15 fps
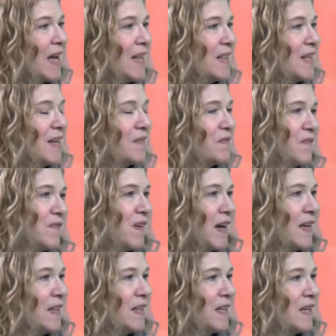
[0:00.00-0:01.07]
And then
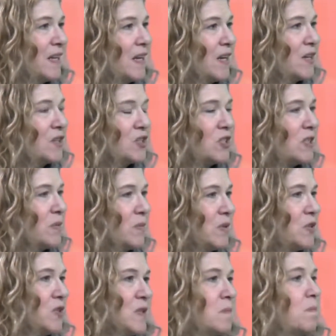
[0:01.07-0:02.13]
finally, she
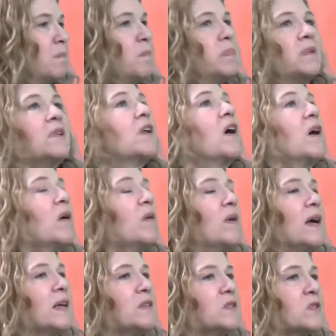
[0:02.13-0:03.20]
would just blow
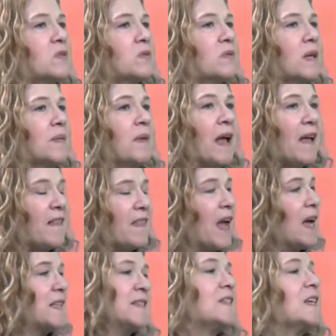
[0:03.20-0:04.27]
and scream,
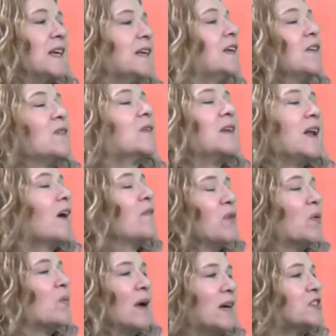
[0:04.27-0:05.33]
that's it, you're
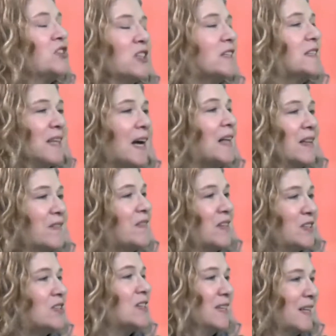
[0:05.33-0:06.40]
never watching
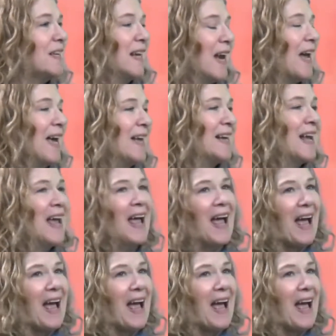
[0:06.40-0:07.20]
television again.